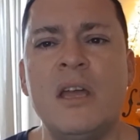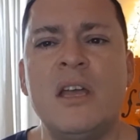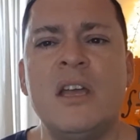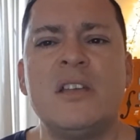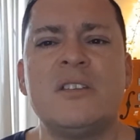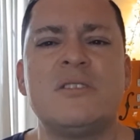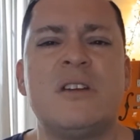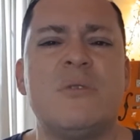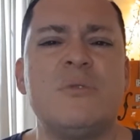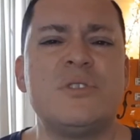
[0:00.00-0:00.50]

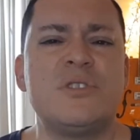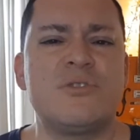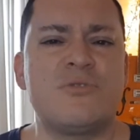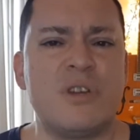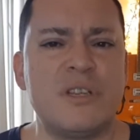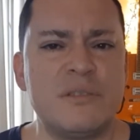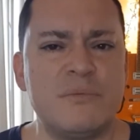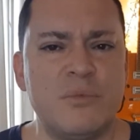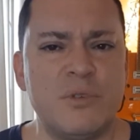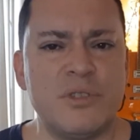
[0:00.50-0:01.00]
So I was
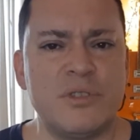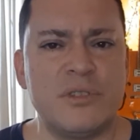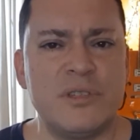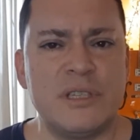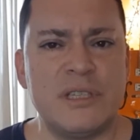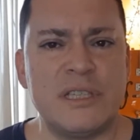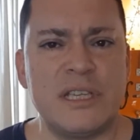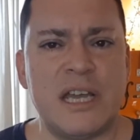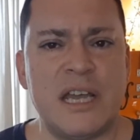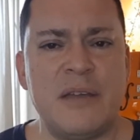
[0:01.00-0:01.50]
stressed most
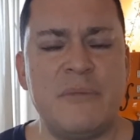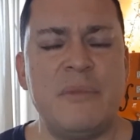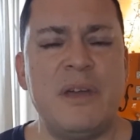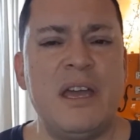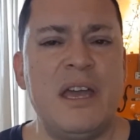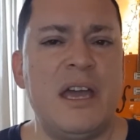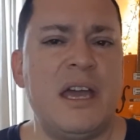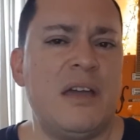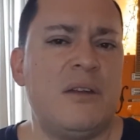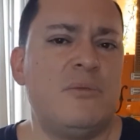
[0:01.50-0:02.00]
of the time,
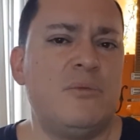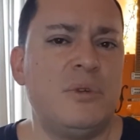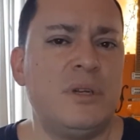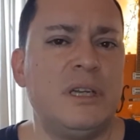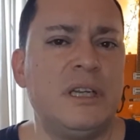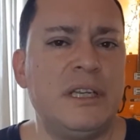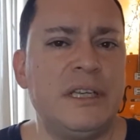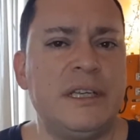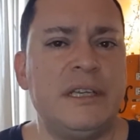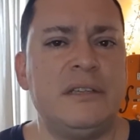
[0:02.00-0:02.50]
and
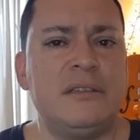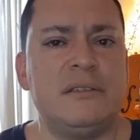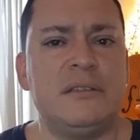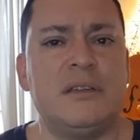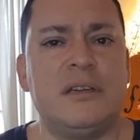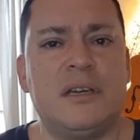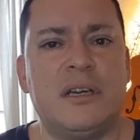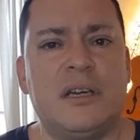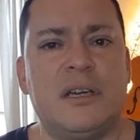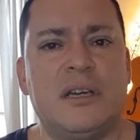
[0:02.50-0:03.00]
really,
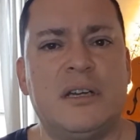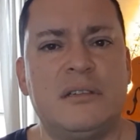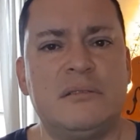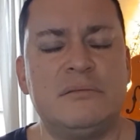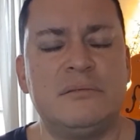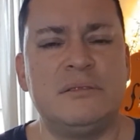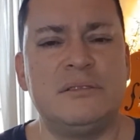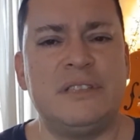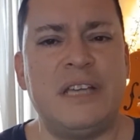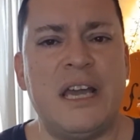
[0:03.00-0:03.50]

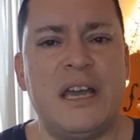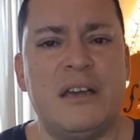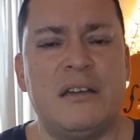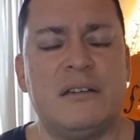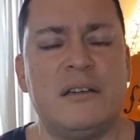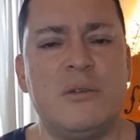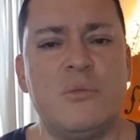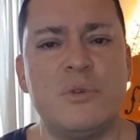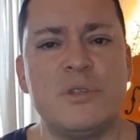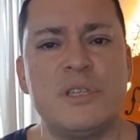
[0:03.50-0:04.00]

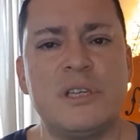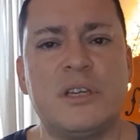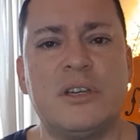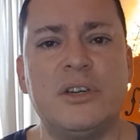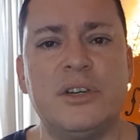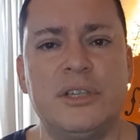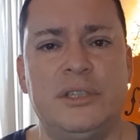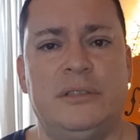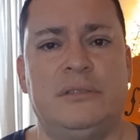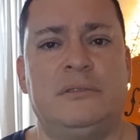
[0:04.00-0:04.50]
it wasn't
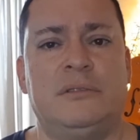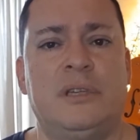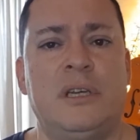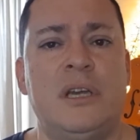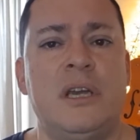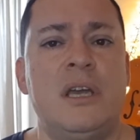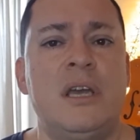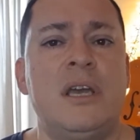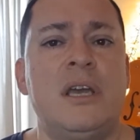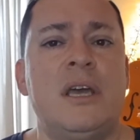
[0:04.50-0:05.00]
good
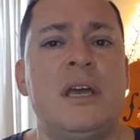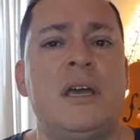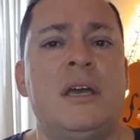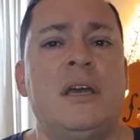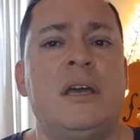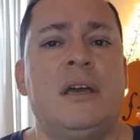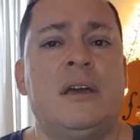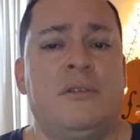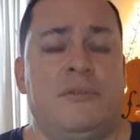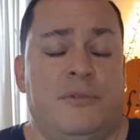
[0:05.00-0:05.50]

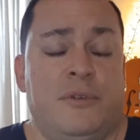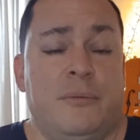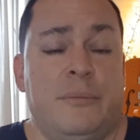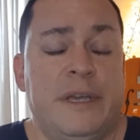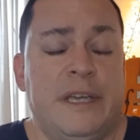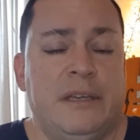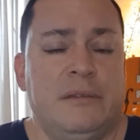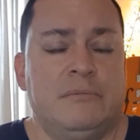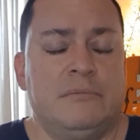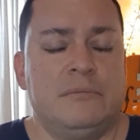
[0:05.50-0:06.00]
for
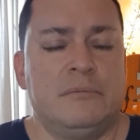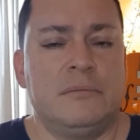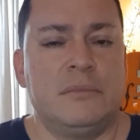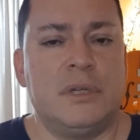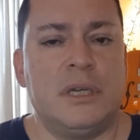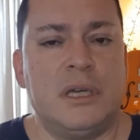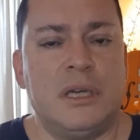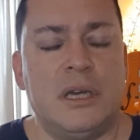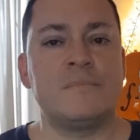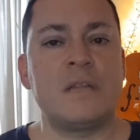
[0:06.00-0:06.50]
me.
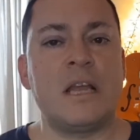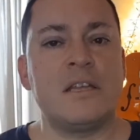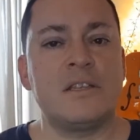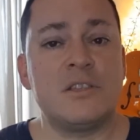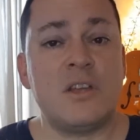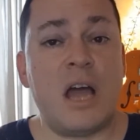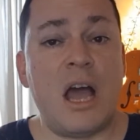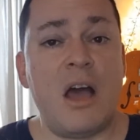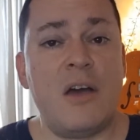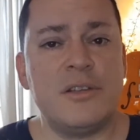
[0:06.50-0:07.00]

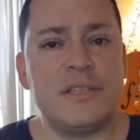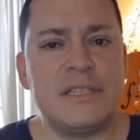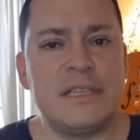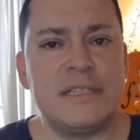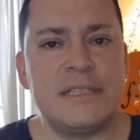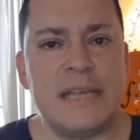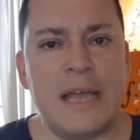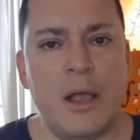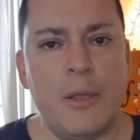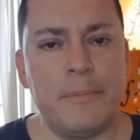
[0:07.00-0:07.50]
So how has
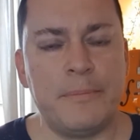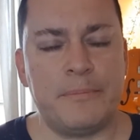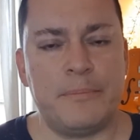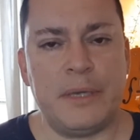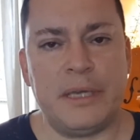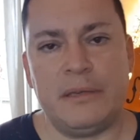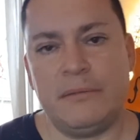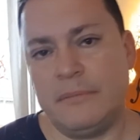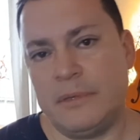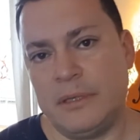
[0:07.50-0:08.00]
this helped
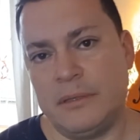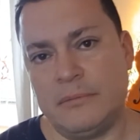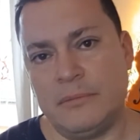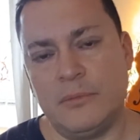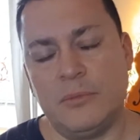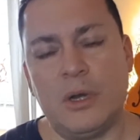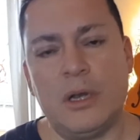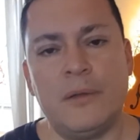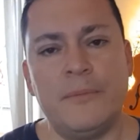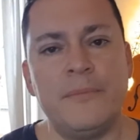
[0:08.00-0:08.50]
me?
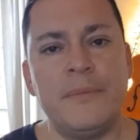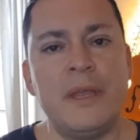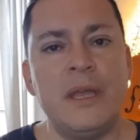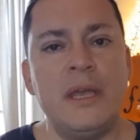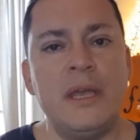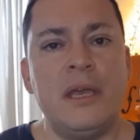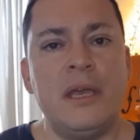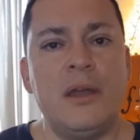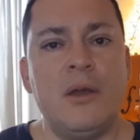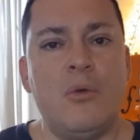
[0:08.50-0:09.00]
Well,
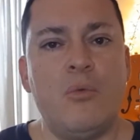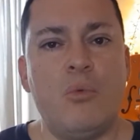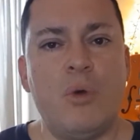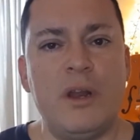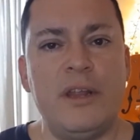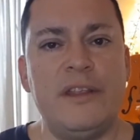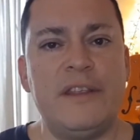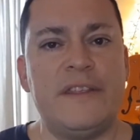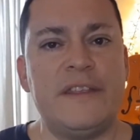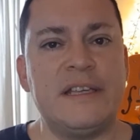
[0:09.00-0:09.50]
one
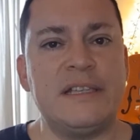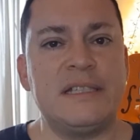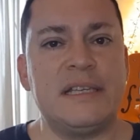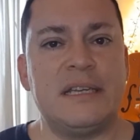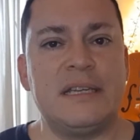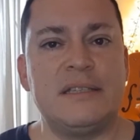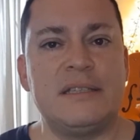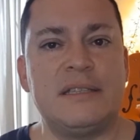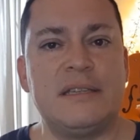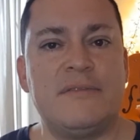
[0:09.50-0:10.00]
of the things that
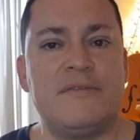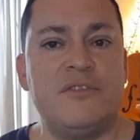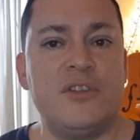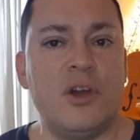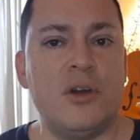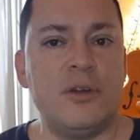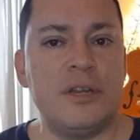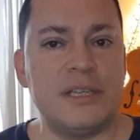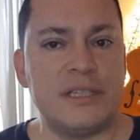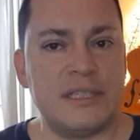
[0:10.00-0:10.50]
I've
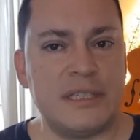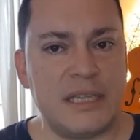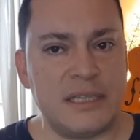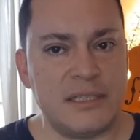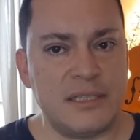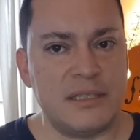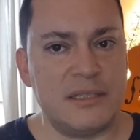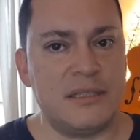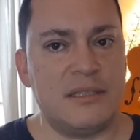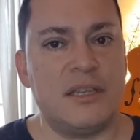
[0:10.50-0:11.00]
noticed
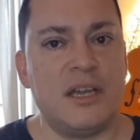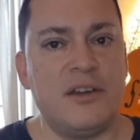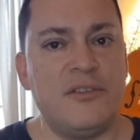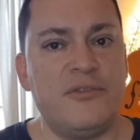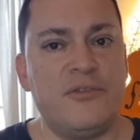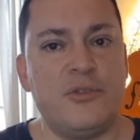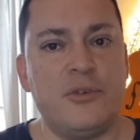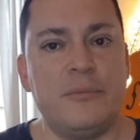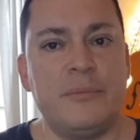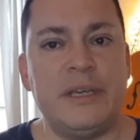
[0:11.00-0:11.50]
that's done
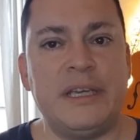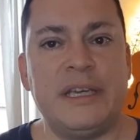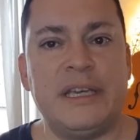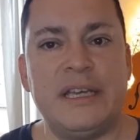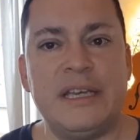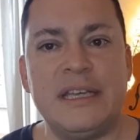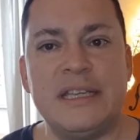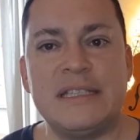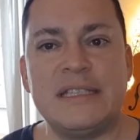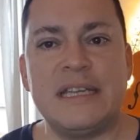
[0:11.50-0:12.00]
for me
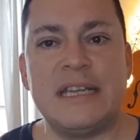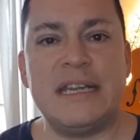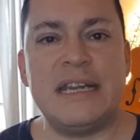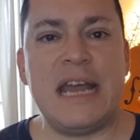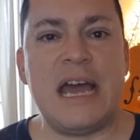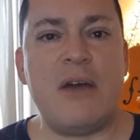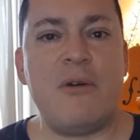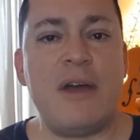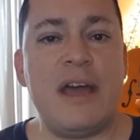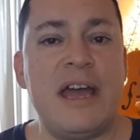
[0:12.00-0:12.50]
is that
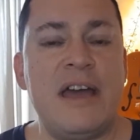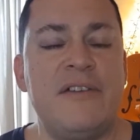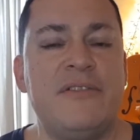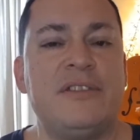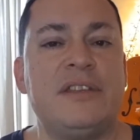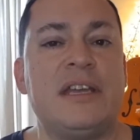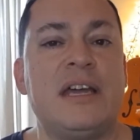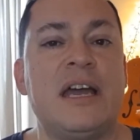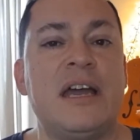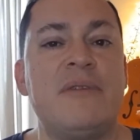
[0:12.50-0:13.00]
now I
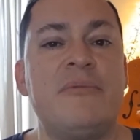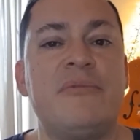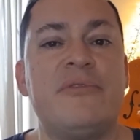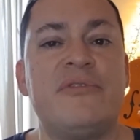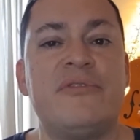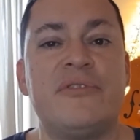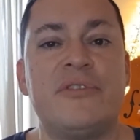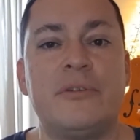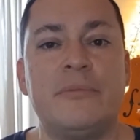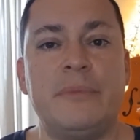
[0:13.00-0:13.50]
have time
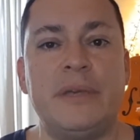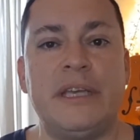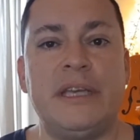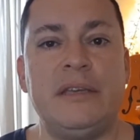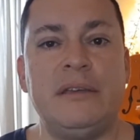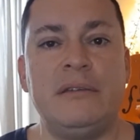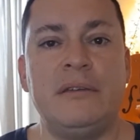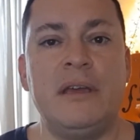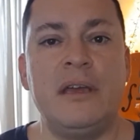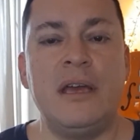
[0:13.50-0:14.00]
for me.
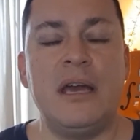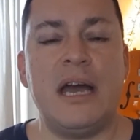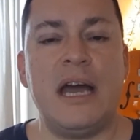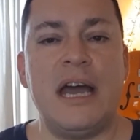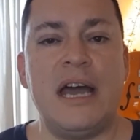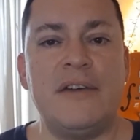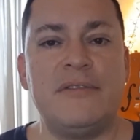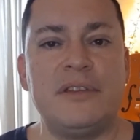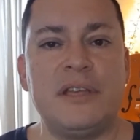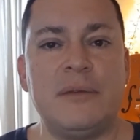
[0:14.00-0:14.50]
I
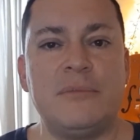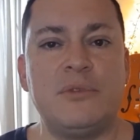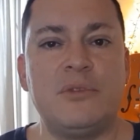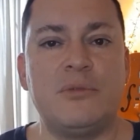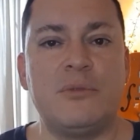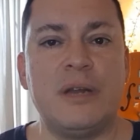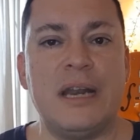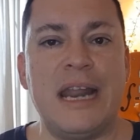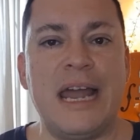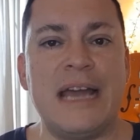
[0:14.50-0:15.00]
have time to
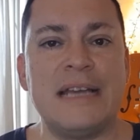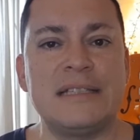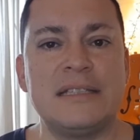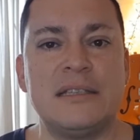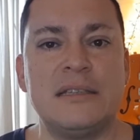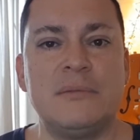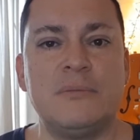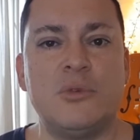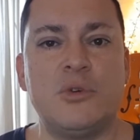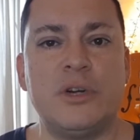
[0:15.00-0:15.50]
relax in
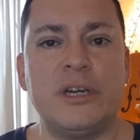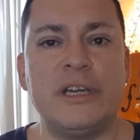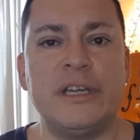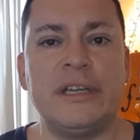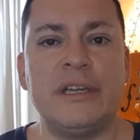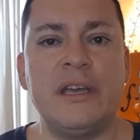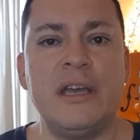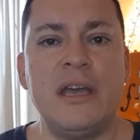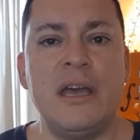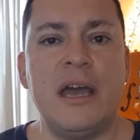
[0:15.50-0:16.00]
the
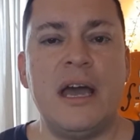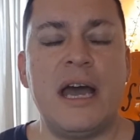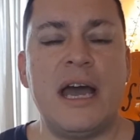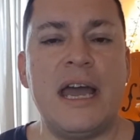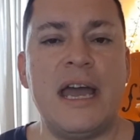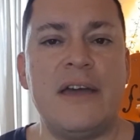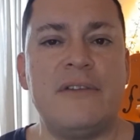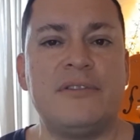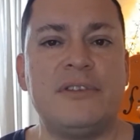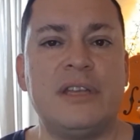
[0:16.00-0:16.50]
morning. I
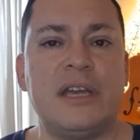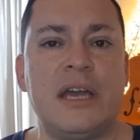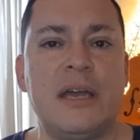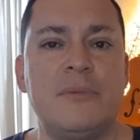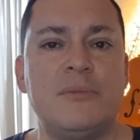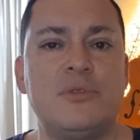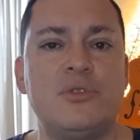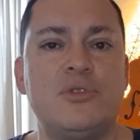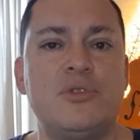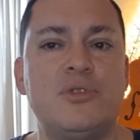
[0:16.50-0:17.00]
have
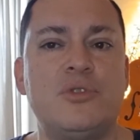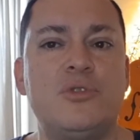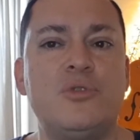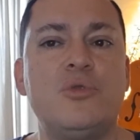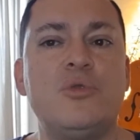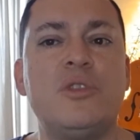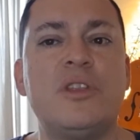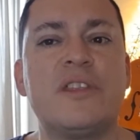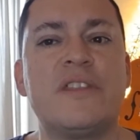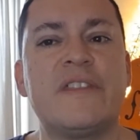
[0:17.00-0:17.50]
time to
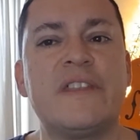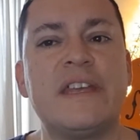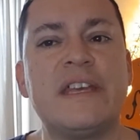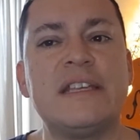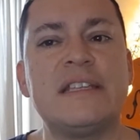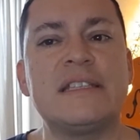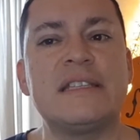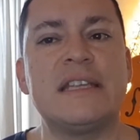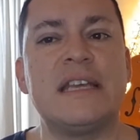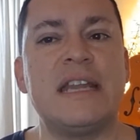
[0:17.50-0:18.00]
do the
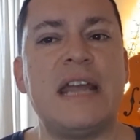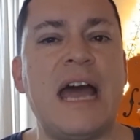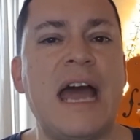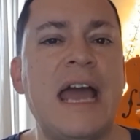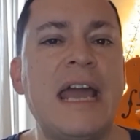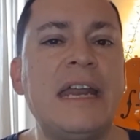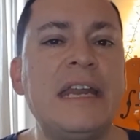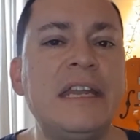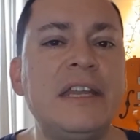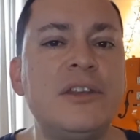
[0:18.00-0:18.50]
things that
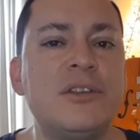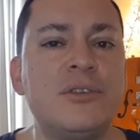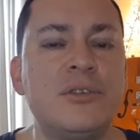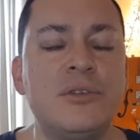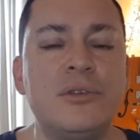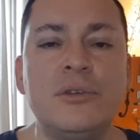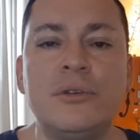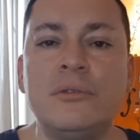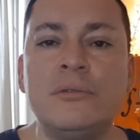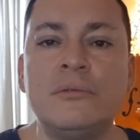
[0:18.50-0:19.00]
I need to
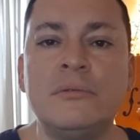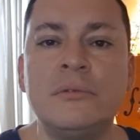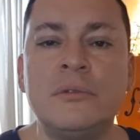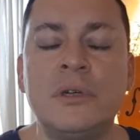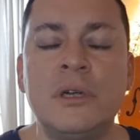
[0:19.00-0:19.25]
do.